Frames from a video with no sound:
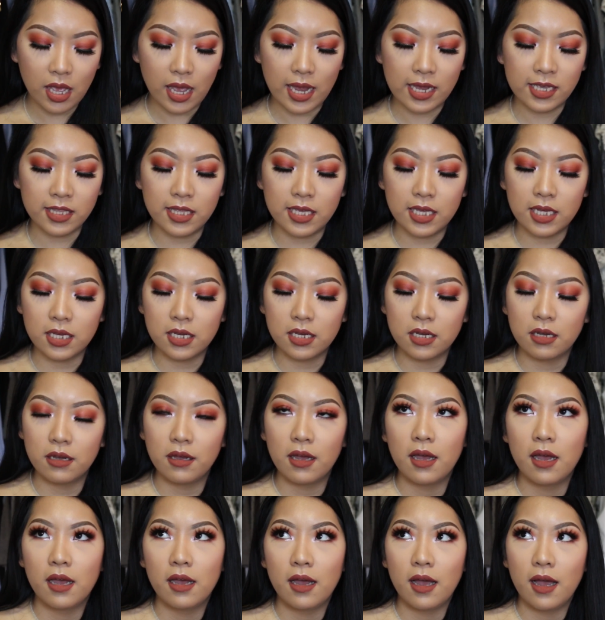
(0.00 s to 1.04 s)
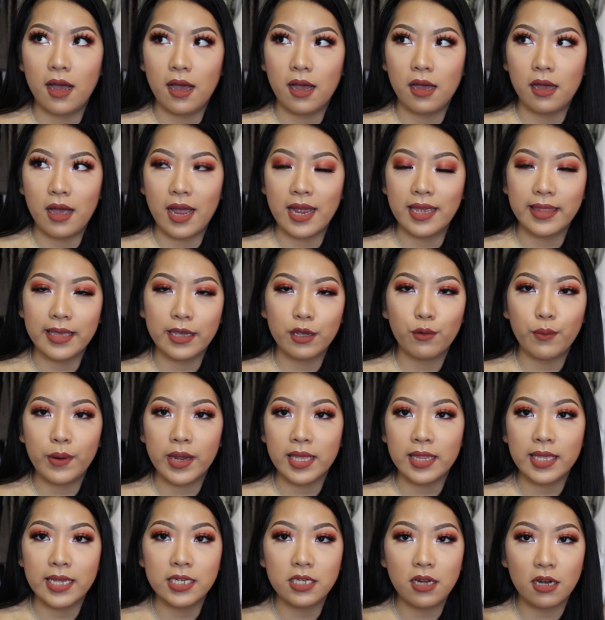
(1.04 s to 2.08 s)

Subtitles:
I think I like Whaley